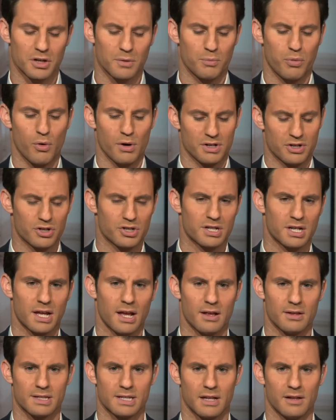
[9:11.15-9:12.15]
good point. Just to
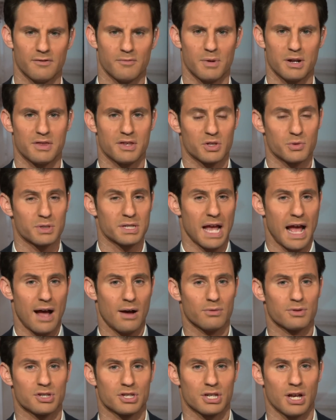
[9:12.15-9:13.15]
tell everybody, this was
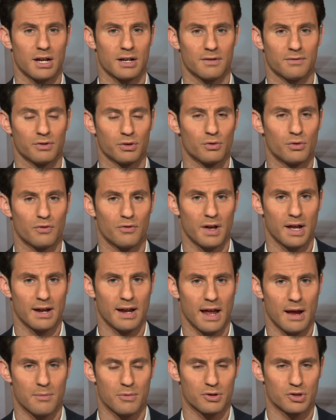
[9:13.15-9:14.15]
outside of Luke Van
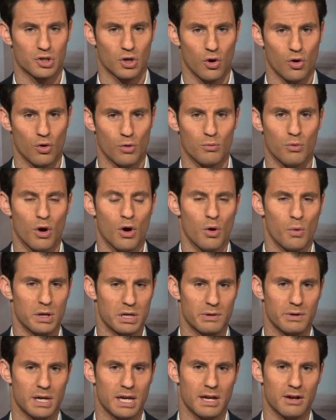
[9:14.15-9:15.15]
Hemmert's home.
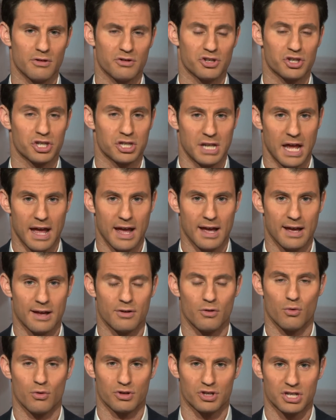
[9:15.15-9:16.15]
When you hear Stan
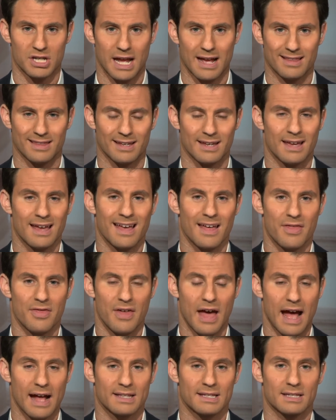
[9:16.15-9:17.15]
or Stanley,
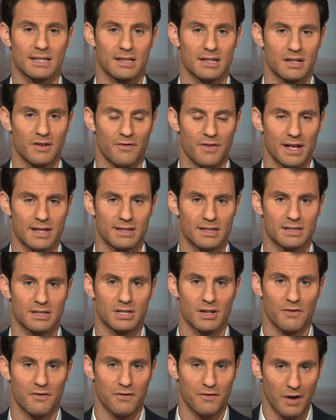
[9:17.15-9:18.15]
that's the defendant's
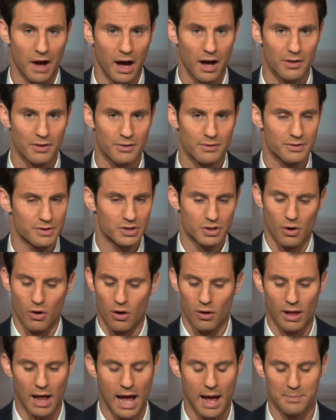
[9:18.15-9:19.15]
father. This
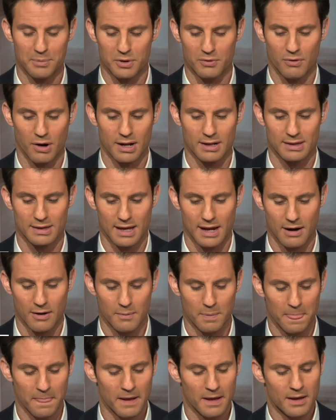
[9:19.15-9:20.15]
all happened right
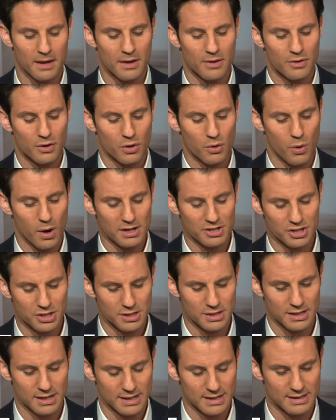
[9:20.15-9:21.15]
there. The
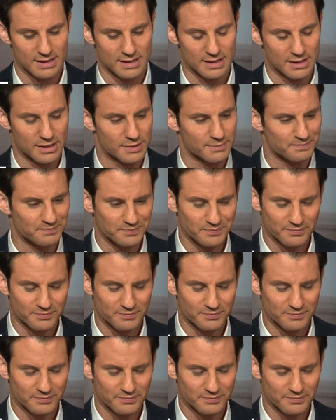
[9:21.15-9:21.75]
question is, is